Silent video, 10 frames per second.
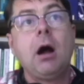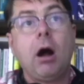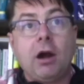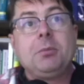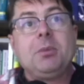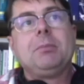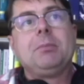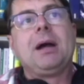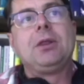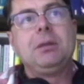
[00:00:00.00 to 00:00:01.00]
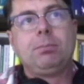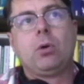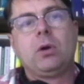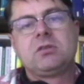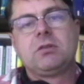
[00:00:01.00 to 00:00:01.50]
argument about the
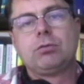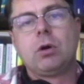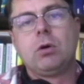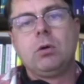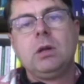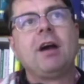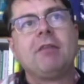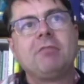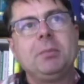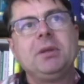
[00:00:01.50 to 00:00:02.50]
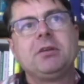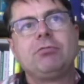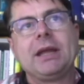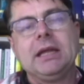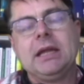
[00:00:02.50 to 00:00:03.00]
importance of the role of
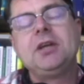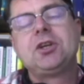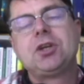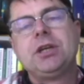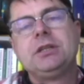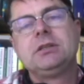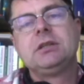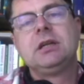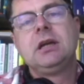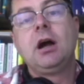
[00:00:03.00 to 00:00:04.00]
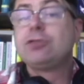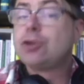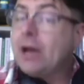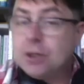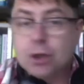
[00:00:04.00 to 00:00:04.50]
government, of regulation, of
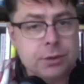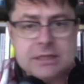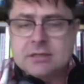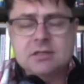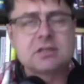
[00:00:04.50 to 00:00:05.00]
trade unions